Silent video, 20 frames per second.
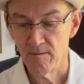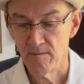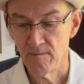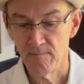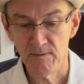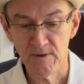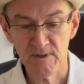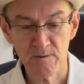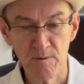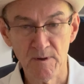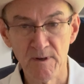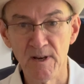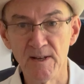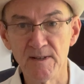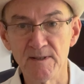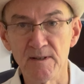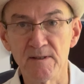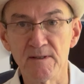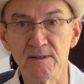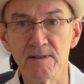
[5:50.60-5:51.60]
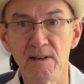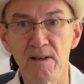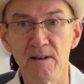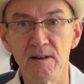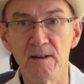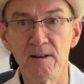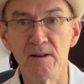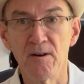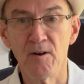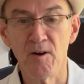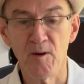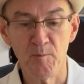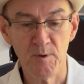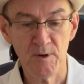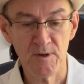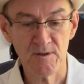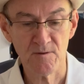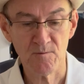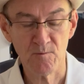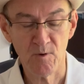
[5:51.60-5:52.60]
This one has a slightly higher
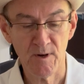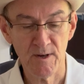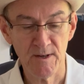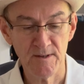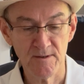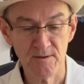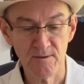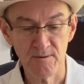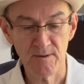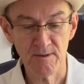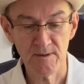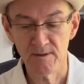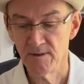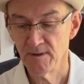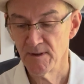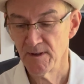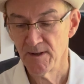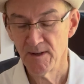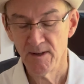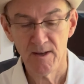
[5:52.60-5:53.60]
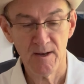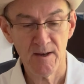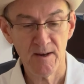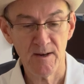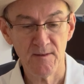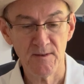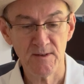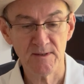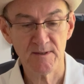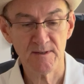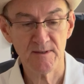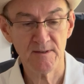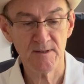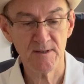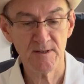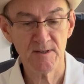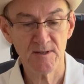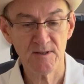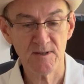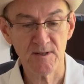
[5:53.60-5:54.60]
pitched whine to it. This
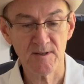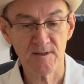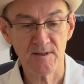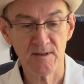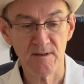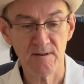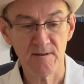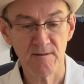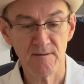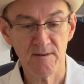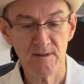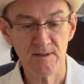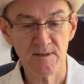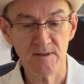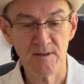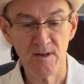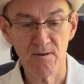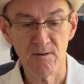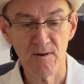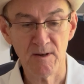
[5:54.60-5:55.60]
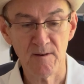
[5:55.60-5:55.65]
is just the steering.